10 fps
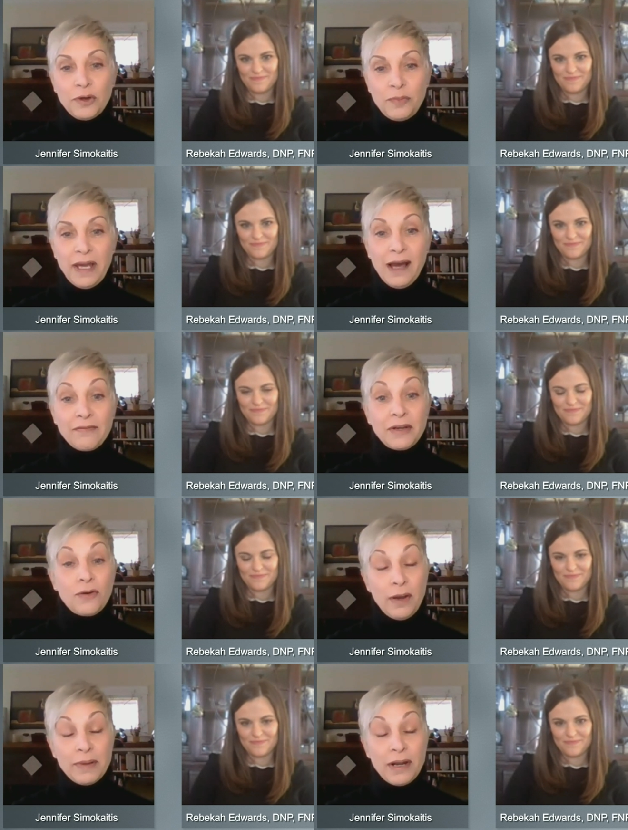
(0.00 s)
Speaker 1: be having a
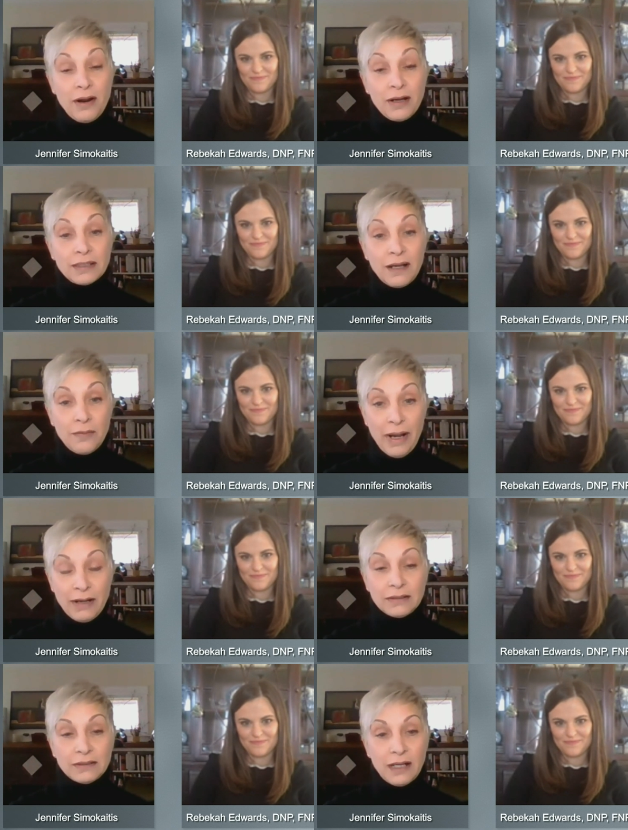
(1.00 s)
webinar about
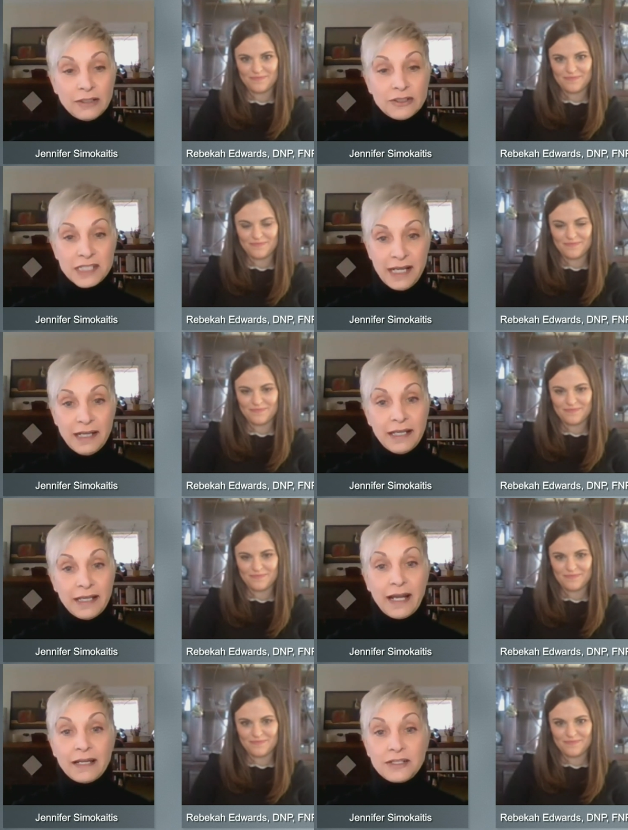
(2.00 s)
understanding and
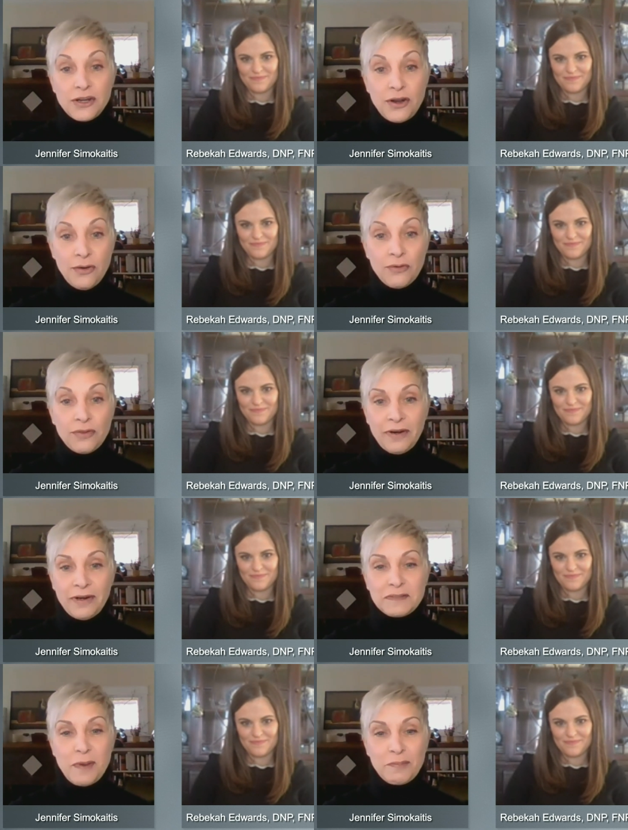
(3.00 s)
getting to know the
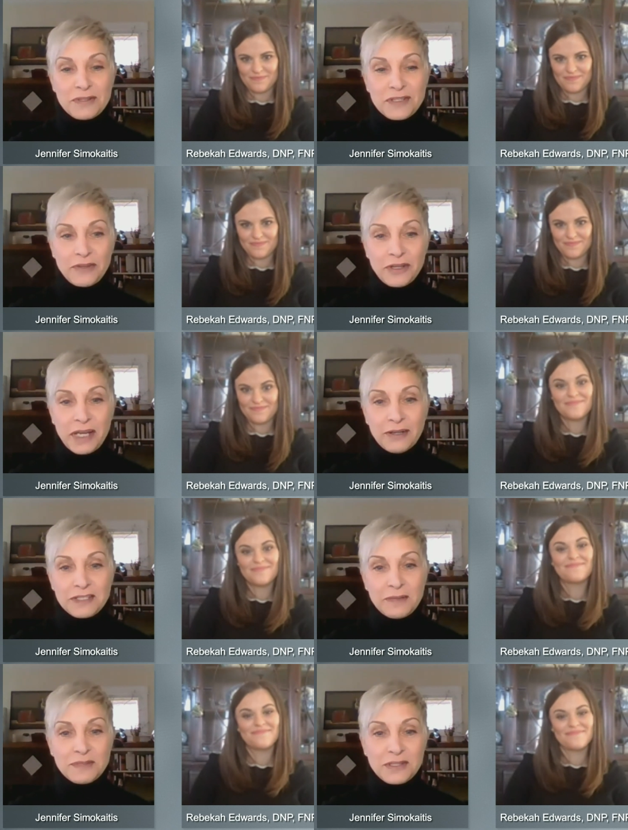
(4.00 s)
various members of your care
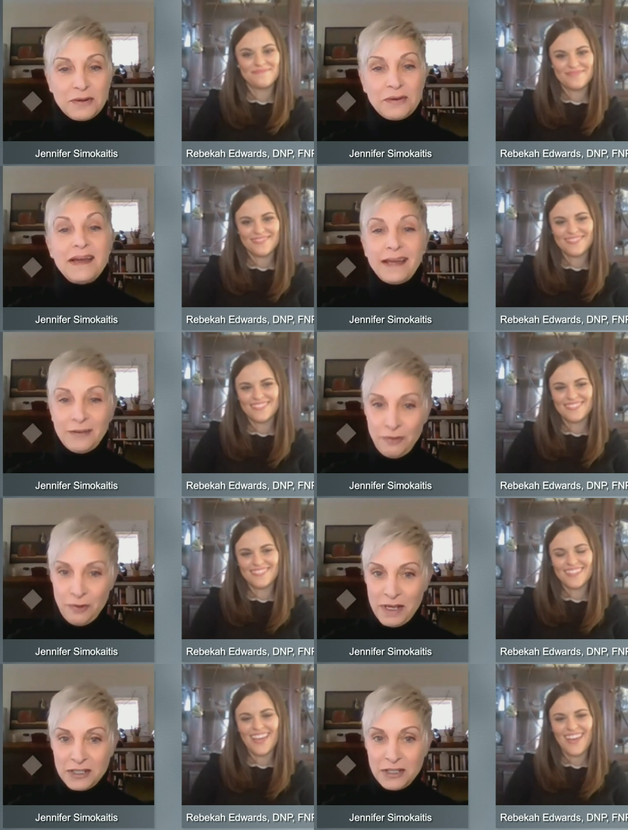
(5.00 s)
team. So
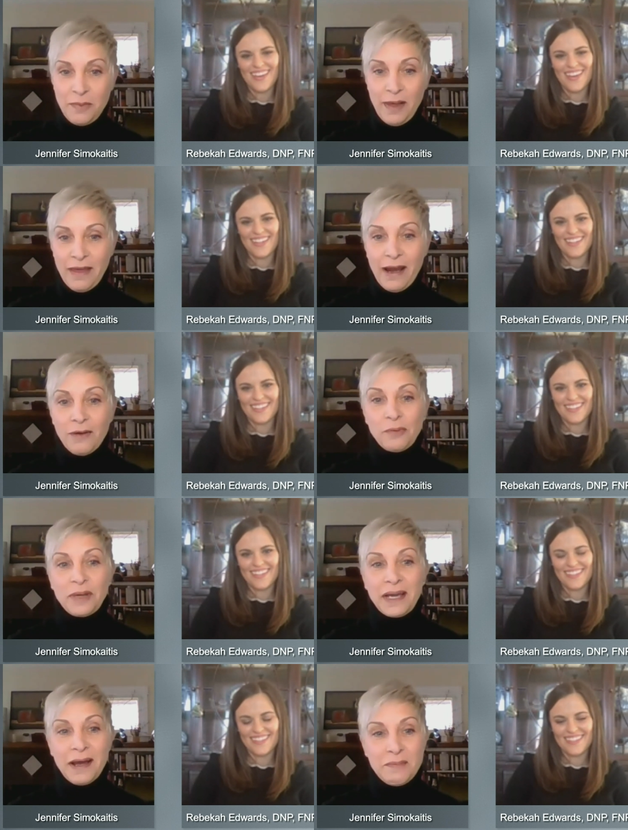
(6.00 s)
information about that will be
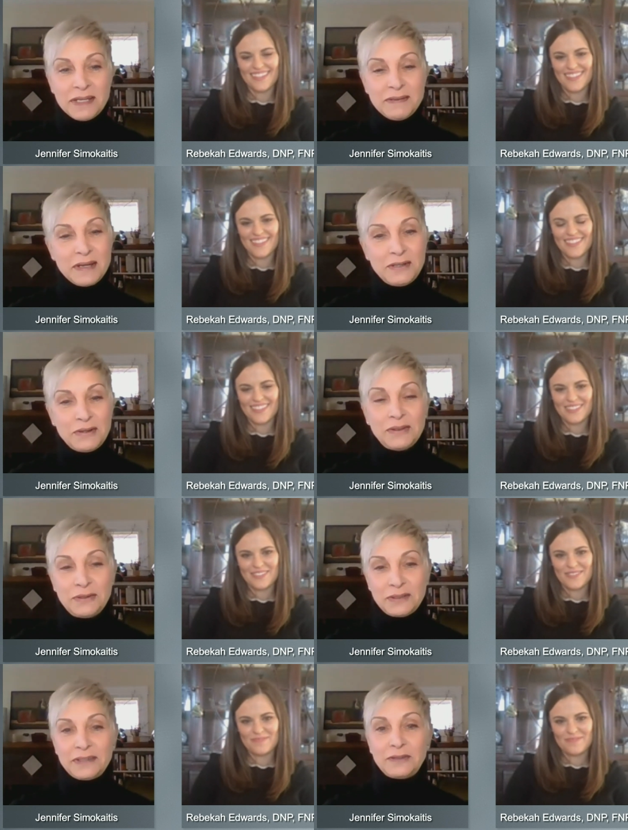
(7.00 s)
coming and you can learn
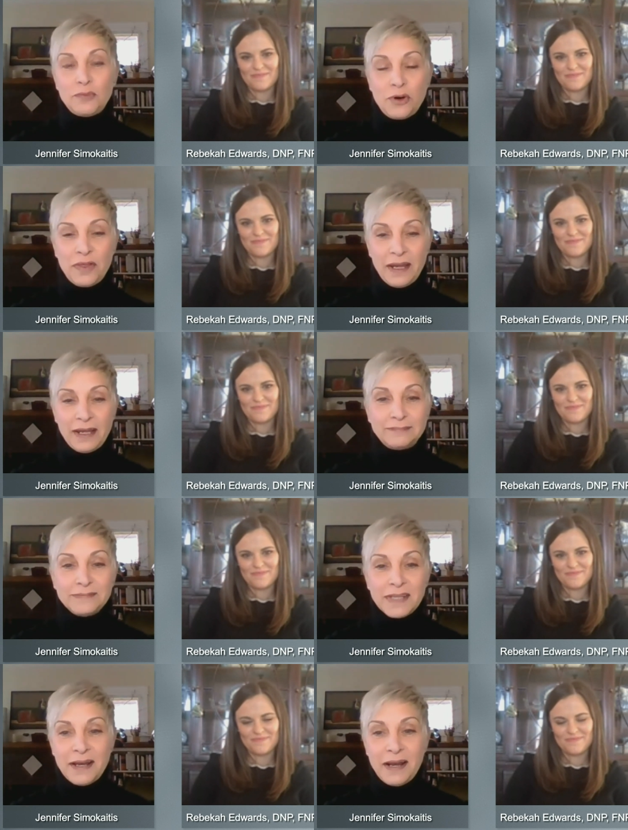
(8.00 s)
a little more then.
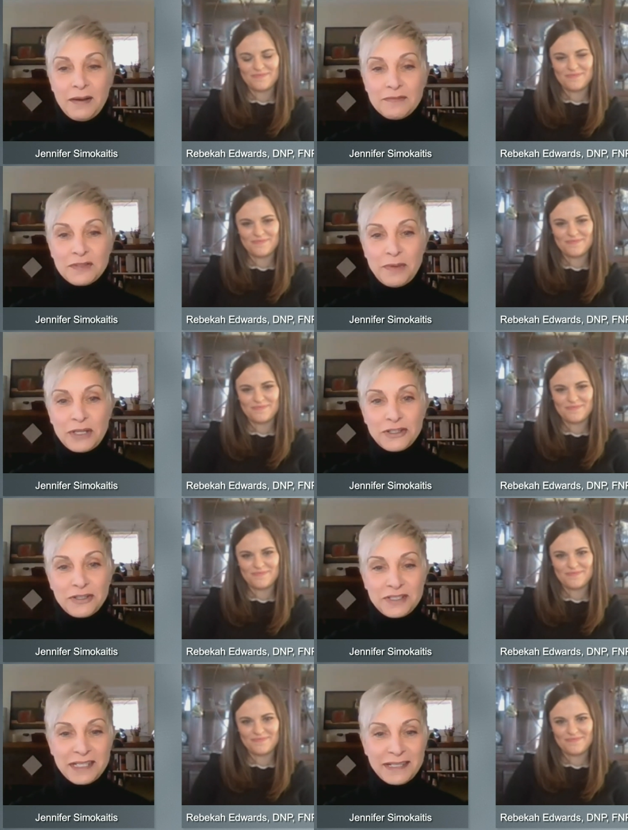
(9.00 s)
Um, so make sure you're
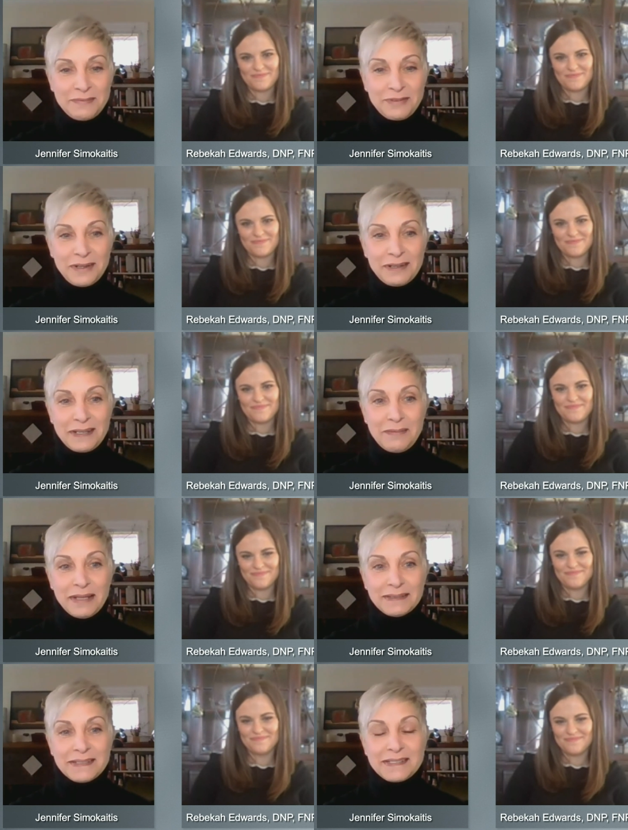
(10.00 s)
signed up for our
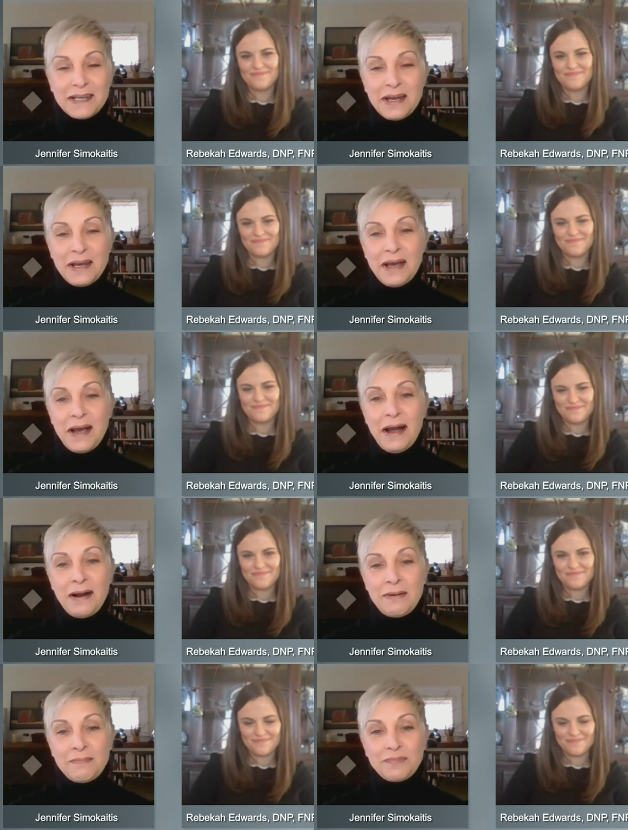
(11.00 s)
emails.
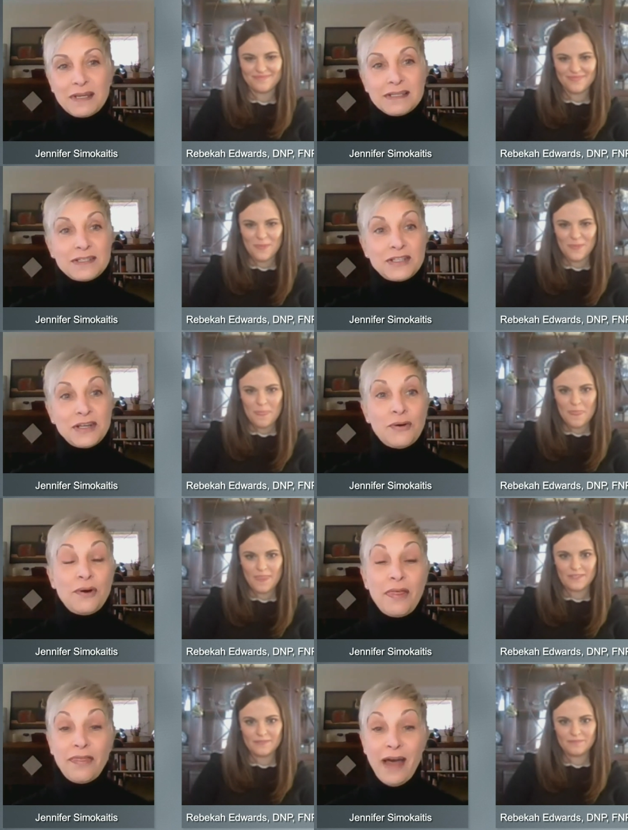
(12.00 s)
Um, so
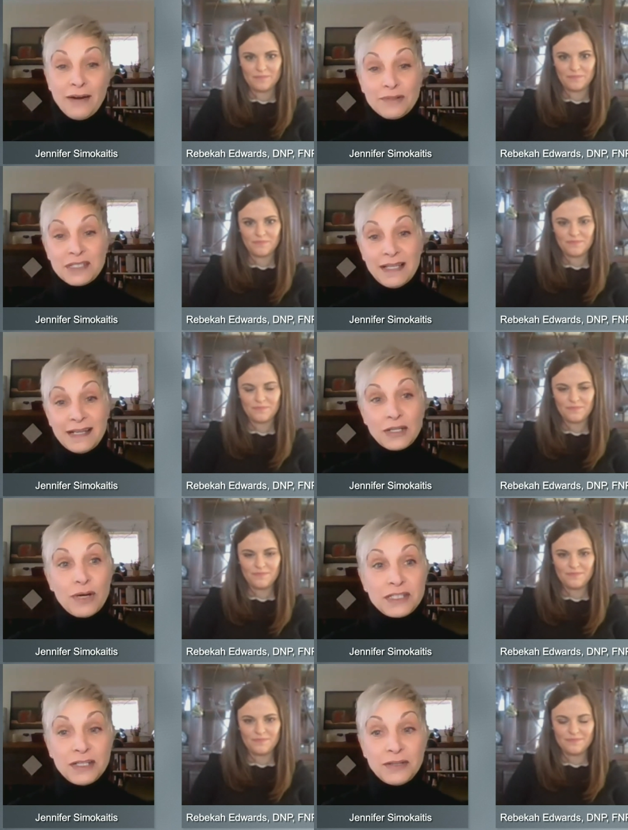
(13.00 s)
that was the last
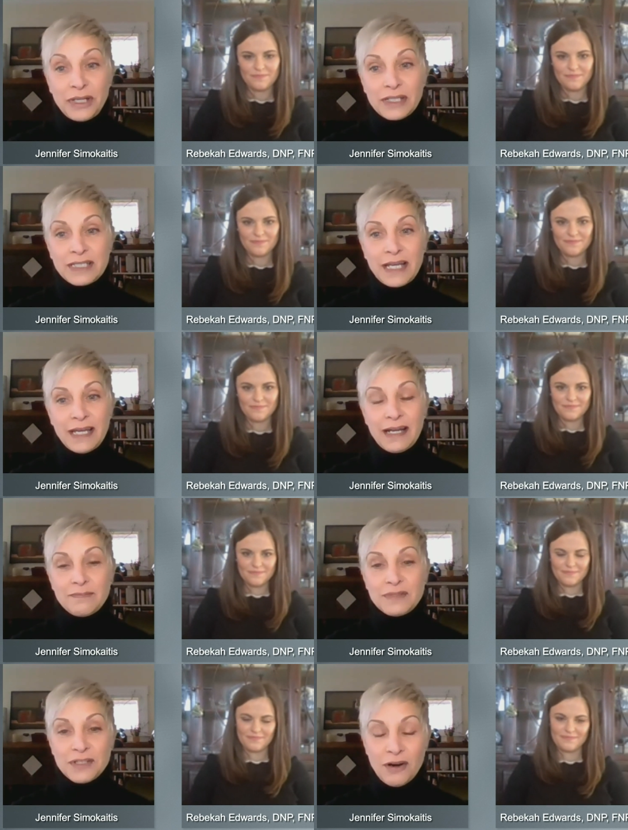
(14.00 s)
question that we could take. And I'm
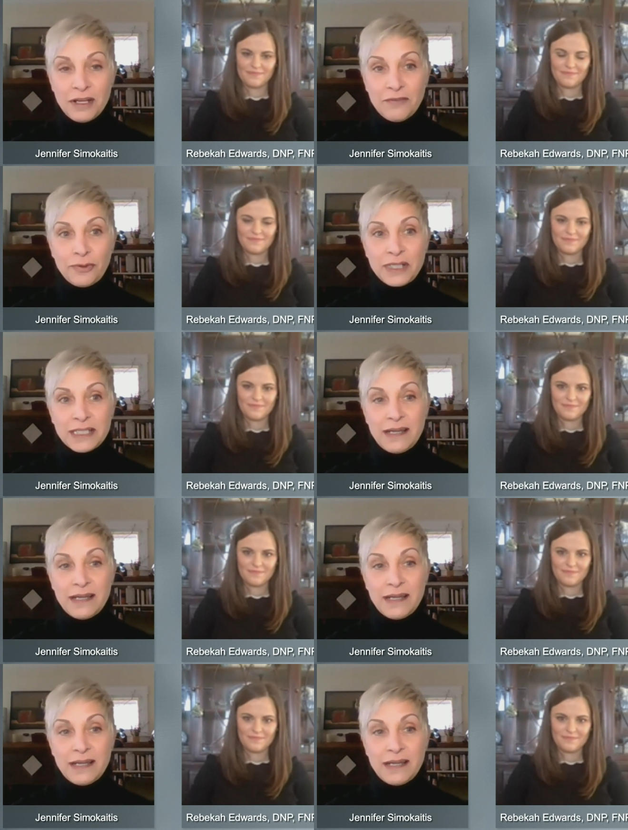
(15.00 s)
sorry if we did